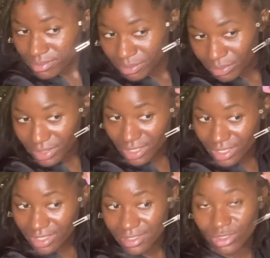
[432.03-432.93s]

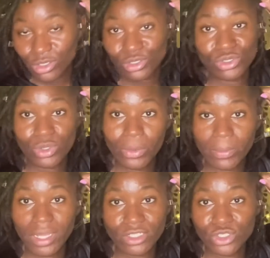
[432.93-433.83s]
because there's so
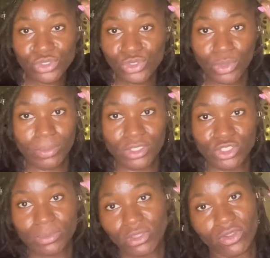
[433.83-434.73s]
much
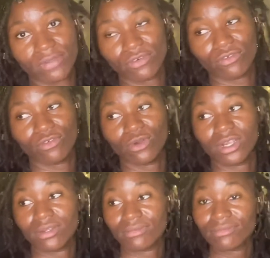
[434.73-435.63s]
to be grateful
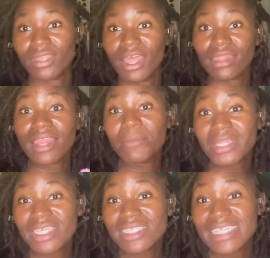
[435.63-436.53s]
for. Let me
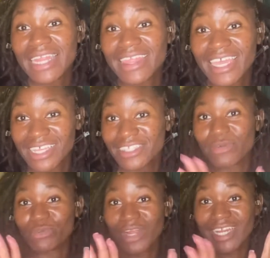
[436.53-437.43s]
list 10 things
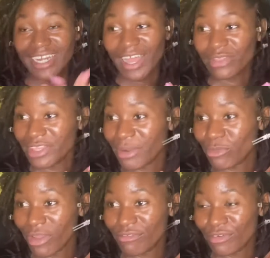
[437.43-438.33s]
right now that I'm
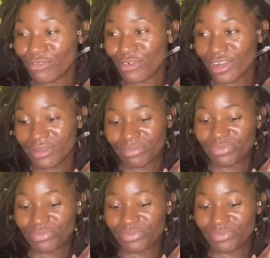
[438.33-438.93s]
grateful for.